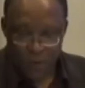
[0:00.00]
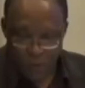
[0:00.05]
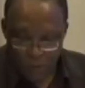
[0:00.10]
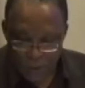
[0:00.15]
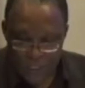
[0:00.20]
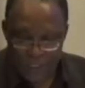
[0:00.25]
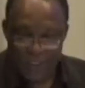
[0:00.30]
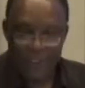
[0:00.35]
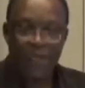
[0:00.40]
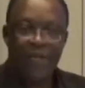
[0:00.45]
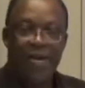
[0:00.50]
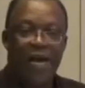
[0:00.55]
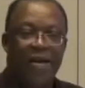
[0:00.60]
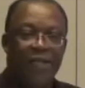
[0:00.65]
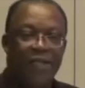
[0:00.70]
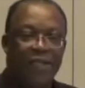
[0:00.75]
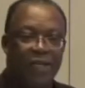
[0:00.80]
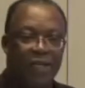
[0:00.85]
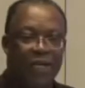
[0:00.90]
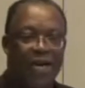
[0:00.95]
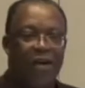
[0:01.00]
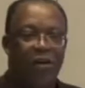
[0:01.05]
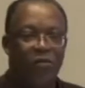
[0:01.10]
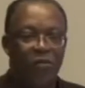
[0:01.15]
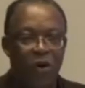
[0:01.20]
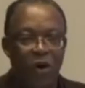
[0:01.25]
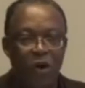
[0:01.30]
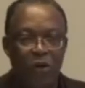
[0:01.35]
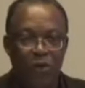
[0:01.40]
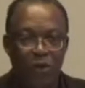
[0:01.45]
which has a kind of
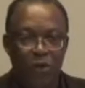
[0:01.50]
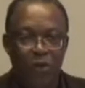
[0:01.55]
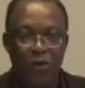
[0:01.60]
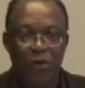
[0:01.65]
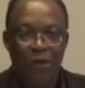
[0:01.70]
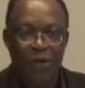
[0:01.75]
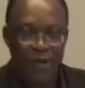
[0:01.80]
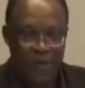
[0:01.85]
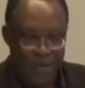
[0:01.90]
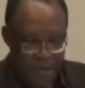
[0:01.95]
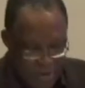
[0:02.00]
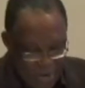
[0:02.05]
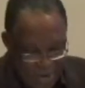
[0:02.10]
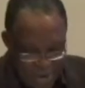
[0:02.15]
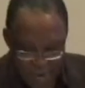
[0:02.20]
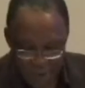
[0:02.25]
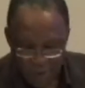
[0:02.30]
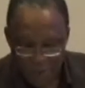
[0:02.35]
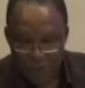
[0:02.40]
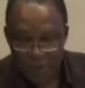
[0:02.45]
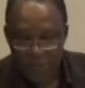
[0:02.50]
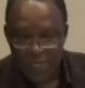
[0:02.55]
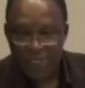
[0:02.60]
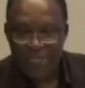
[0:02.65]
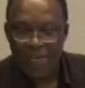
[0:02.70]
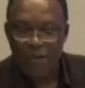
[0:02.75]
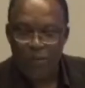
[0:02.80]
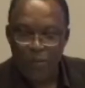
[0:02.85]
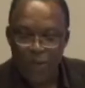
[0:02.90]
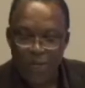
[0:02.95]
ongoing
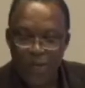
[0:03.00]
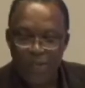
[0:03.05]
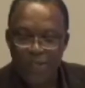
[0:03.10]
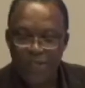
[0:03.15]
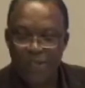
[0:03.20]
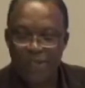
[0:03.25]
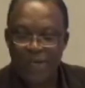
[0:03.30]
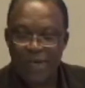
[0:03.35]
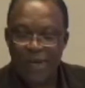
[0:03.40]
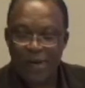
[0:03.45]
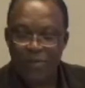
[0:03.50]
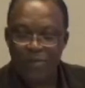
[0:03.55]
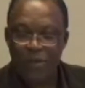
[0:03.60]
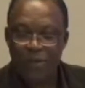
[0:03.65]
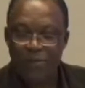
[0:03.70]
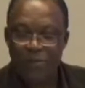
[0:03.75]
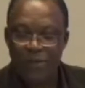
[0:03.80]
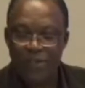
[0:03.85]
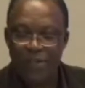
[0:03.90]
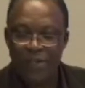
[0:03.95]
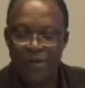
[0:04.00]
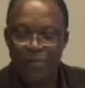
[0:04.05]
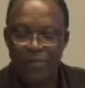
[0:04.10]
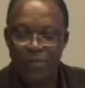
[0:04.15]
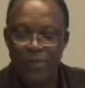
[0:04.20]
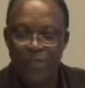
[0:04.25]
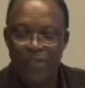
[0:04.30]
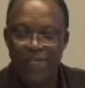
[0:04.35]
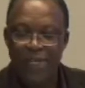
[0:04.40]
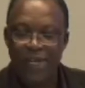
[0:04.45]
quality. I'll play you just a couple of
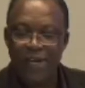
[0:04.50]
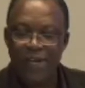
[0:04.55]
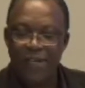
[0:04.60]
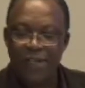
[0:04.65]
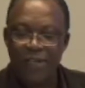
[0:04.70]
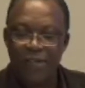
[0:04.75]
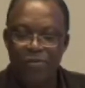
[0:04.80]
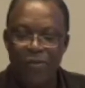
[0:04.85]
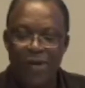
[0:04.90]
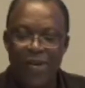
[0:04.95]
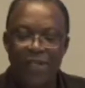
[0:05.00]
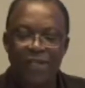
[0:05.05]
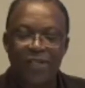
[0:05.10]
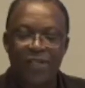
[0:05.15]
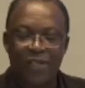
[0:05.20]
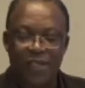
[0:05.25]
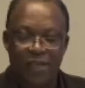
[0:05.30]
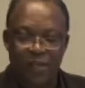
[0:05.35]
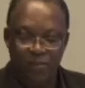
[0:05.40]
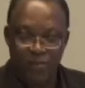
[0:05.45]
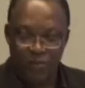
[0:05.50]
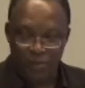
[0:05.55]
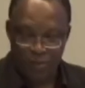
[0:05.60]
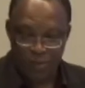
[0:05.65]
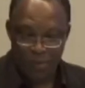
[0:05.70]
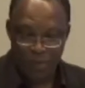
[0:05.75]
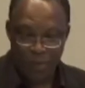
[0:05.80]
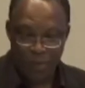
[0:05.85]
examples. Here it is by itself.